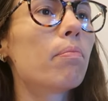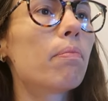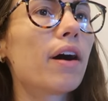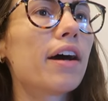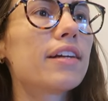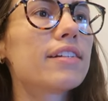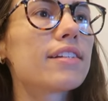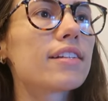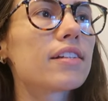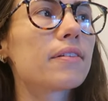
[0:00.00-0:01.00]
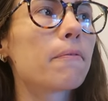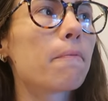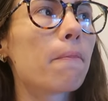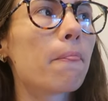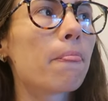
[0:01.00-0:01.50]
But
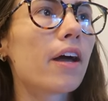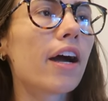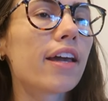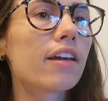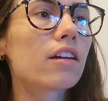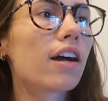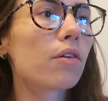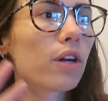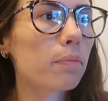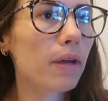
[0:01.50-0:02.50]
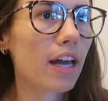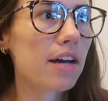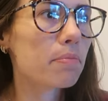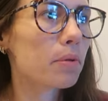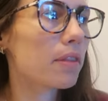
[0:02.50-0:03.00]
I want to pick
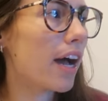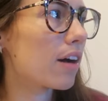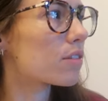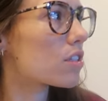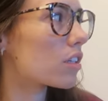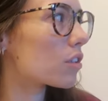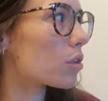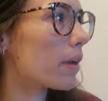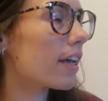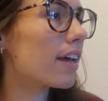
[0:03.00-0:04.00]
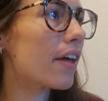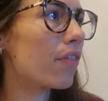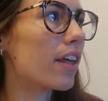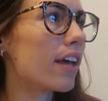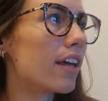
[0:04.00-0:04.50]
up the house a little bit
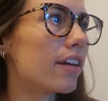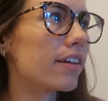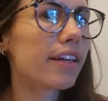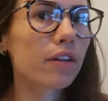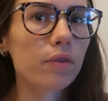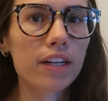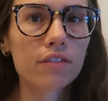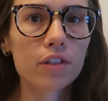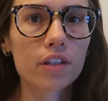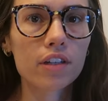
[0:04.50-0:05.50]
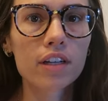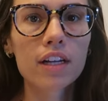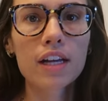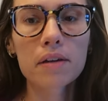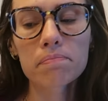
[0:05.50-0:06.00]
and then get ready for
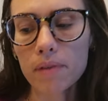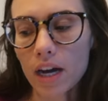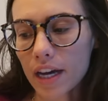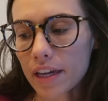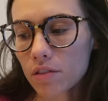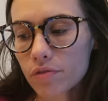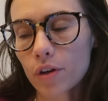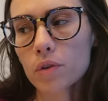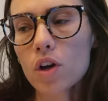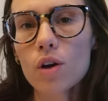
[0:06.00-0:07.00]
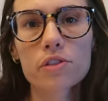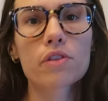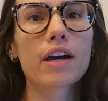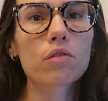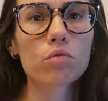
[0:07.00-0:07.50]
my phone call so
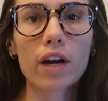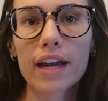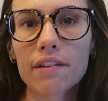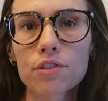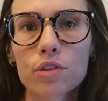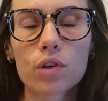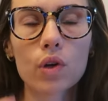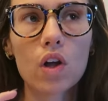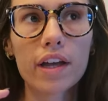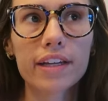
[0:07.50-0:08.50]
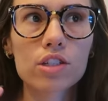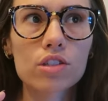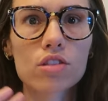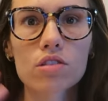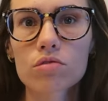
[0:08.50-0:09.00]
that right after the phone call, I can
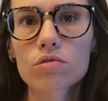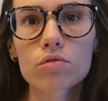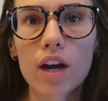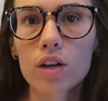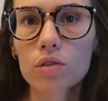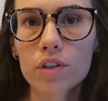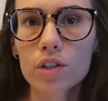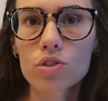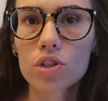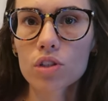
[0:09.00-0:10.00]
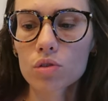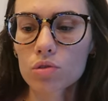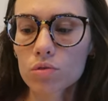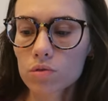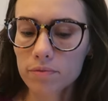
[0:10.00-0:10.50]
just run over
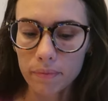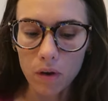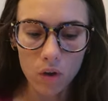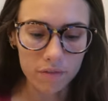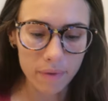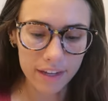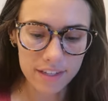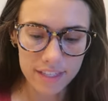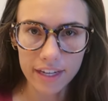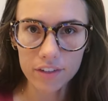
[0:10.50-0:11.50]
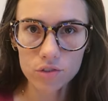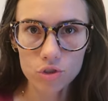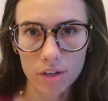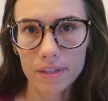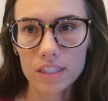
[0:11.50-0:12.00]
to all of my aesthetic
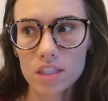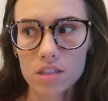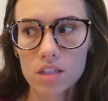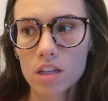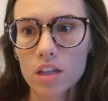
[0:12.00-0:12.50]
treatments